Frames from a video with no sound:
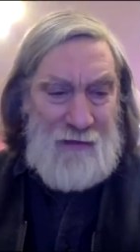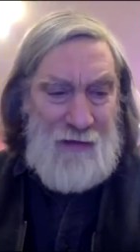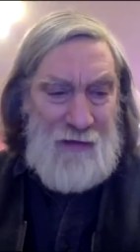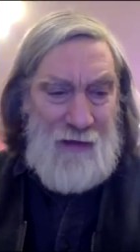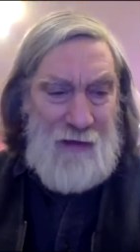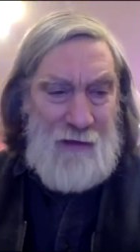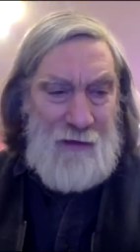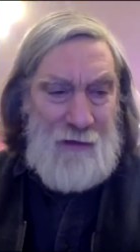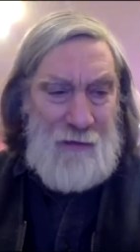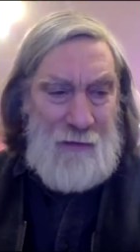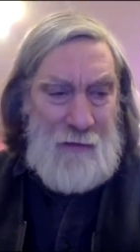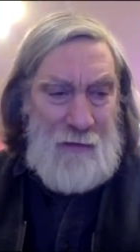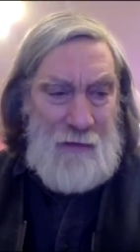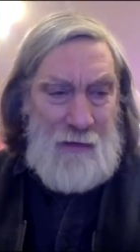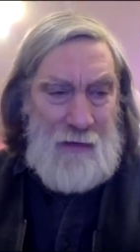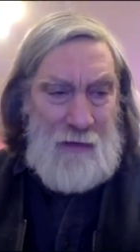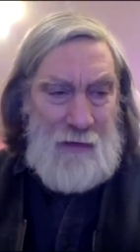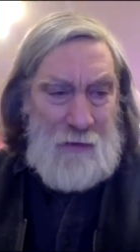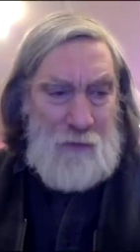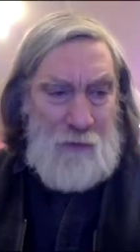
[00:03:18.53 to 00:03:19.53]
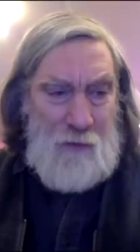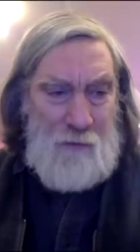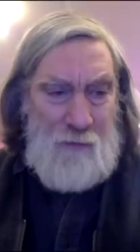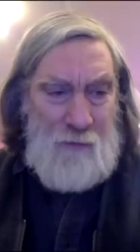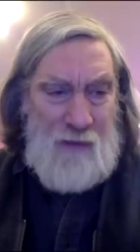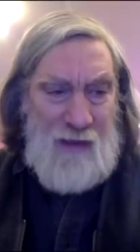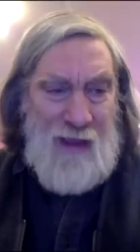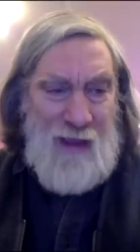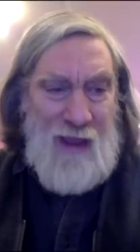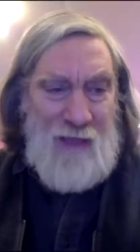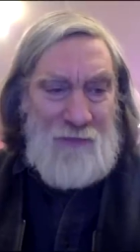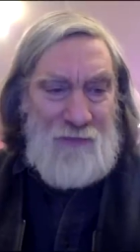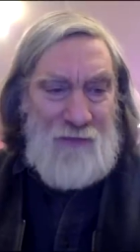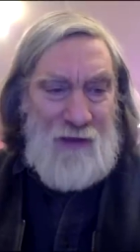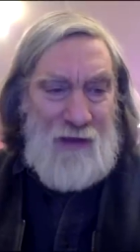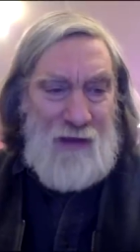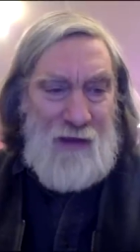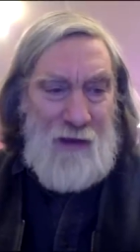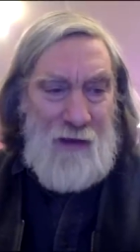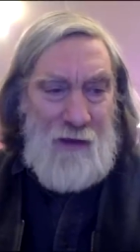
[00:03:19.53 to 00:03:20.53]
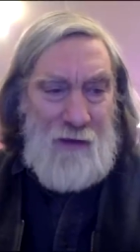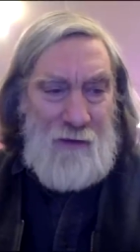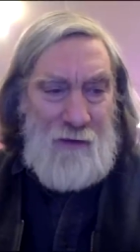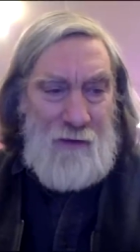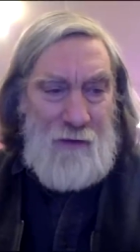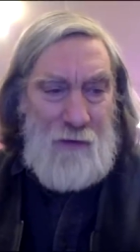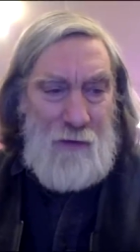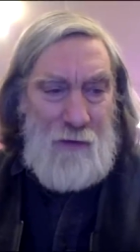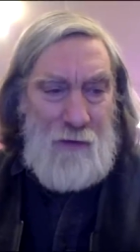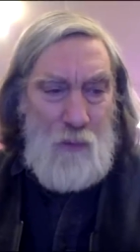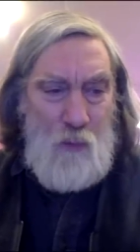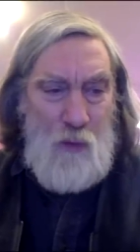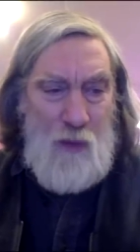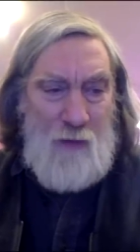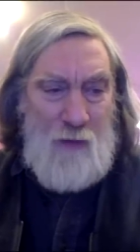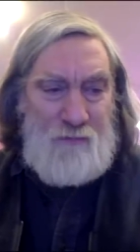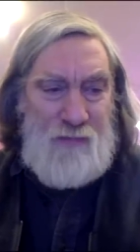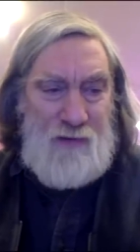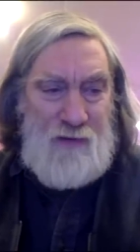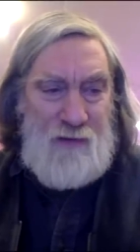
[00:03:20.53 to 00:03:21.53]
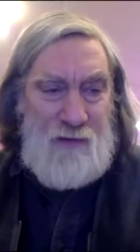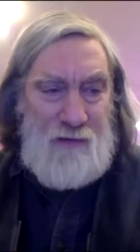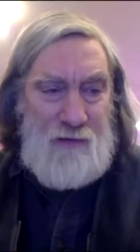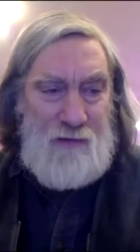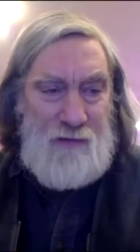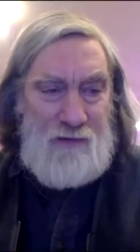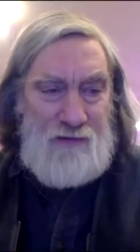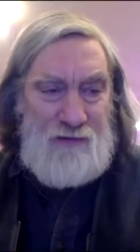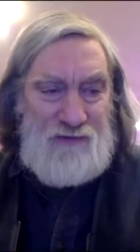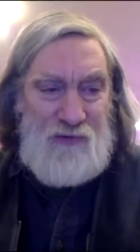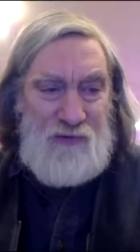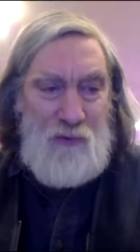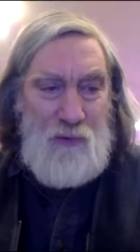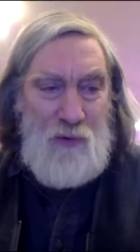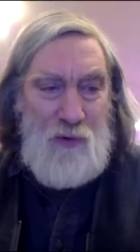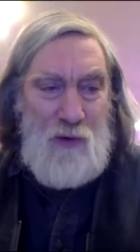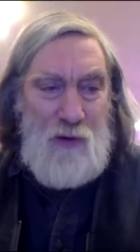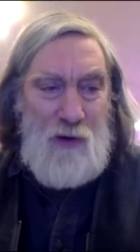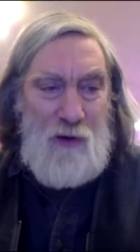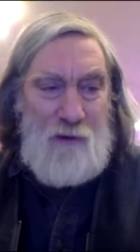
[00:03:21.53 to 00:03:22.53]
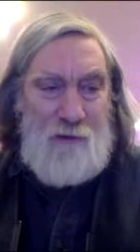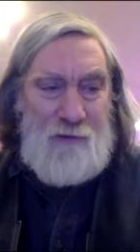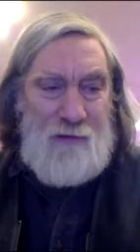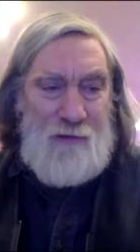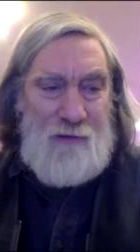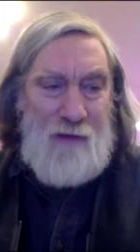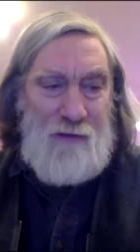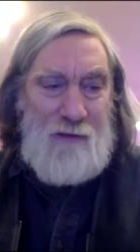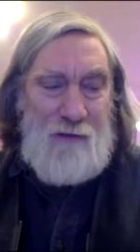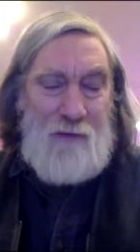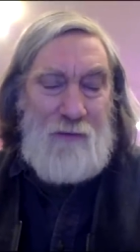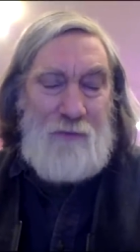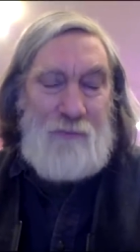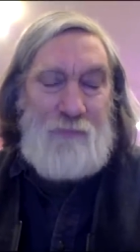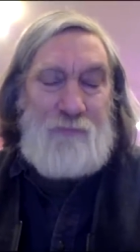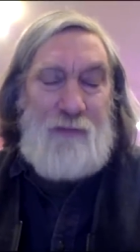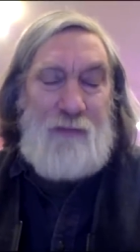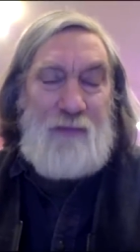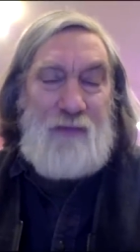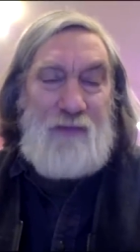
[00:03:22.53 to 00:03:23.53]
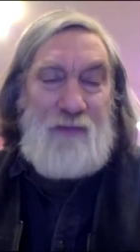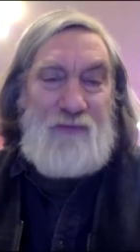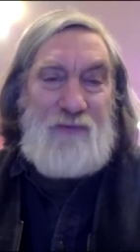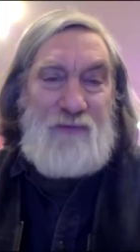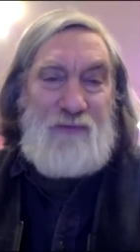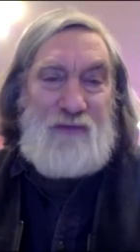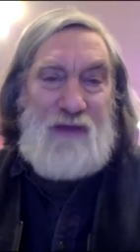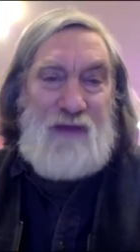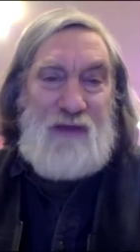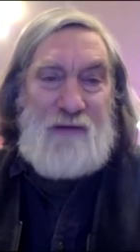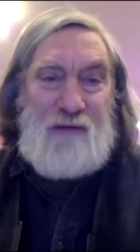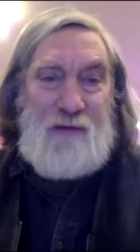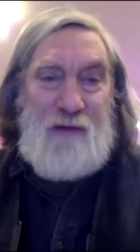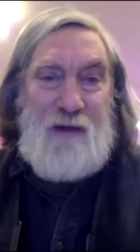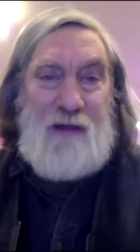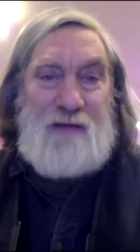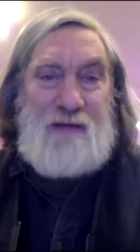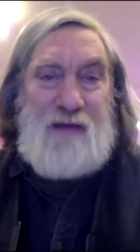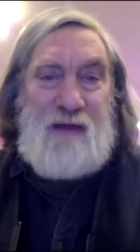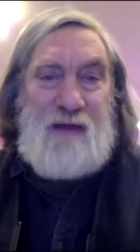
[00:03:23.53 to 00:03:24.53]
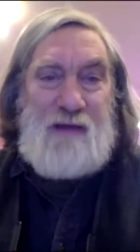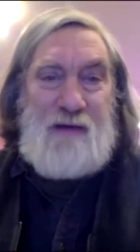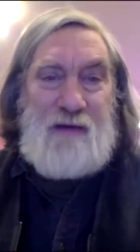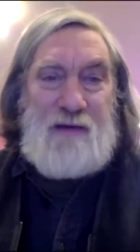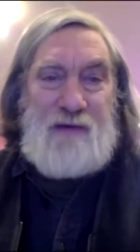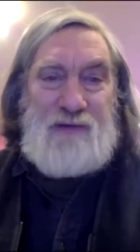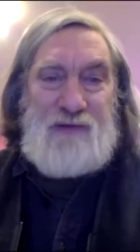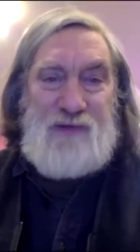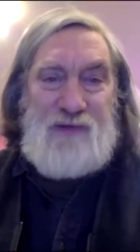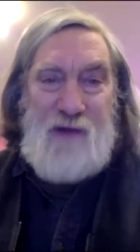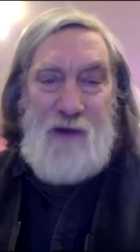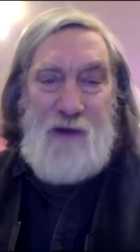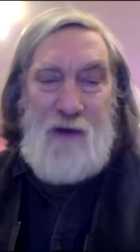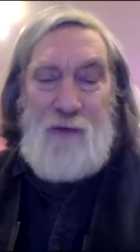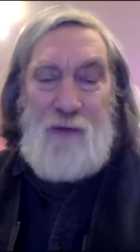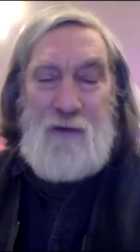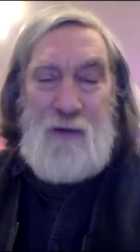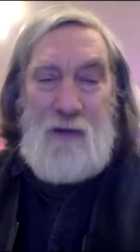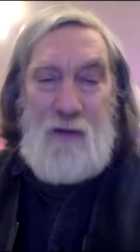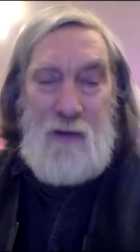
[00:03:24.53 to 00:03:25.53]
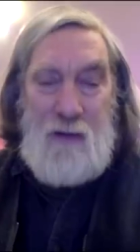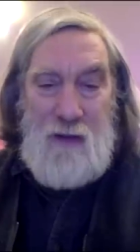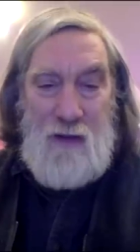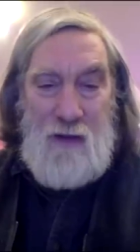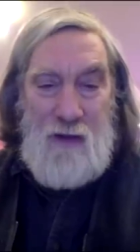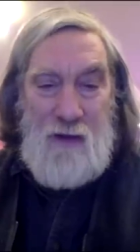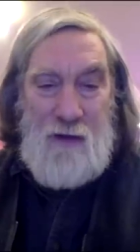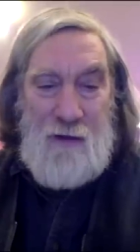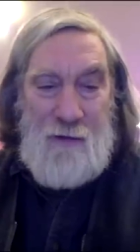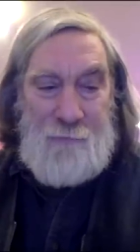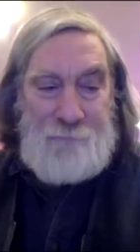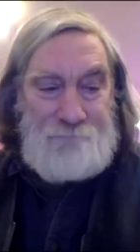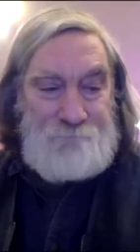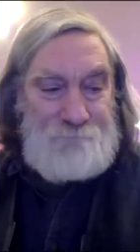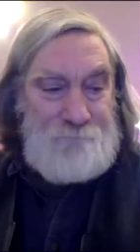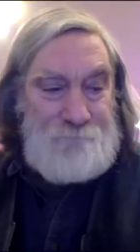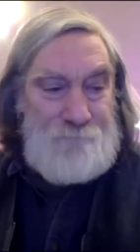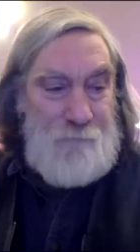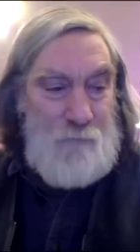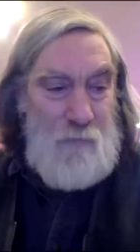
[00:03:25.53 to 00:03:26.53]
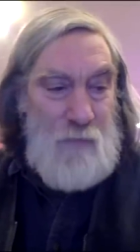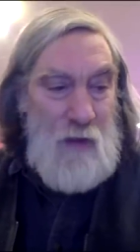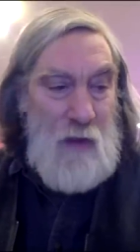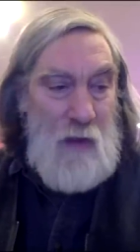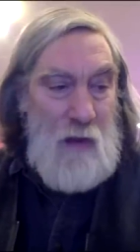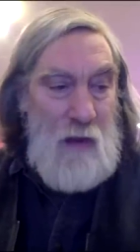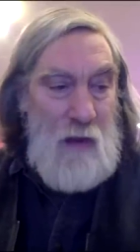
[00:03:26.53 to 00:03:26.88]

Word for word: And then uh, we began the uh, web store, I don't know, maybe 15 or 18 years ago. Um,